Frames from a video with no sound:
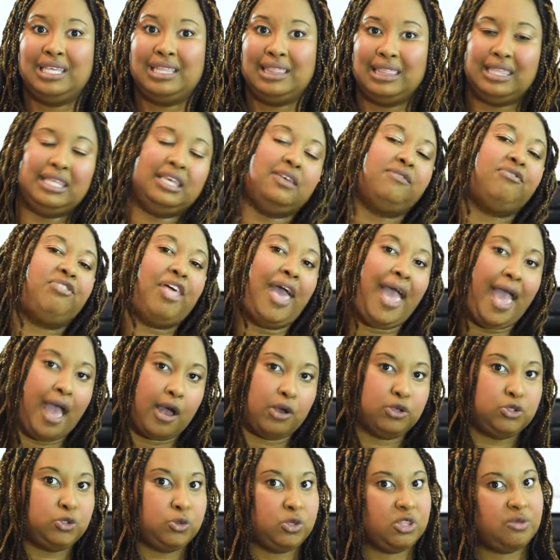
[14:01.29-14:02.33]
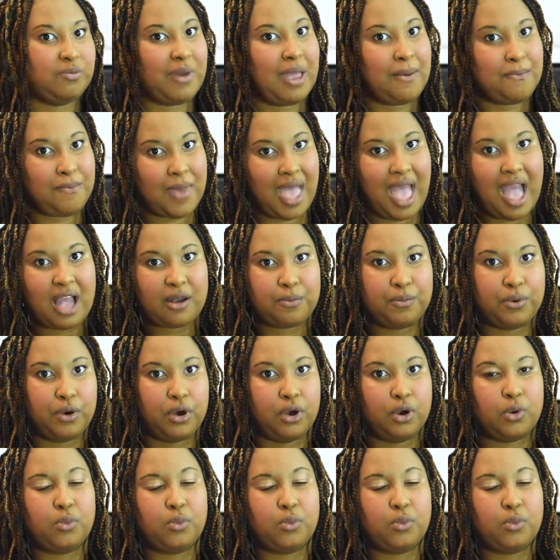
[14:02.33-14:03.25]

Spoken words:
leave the house with my MacBook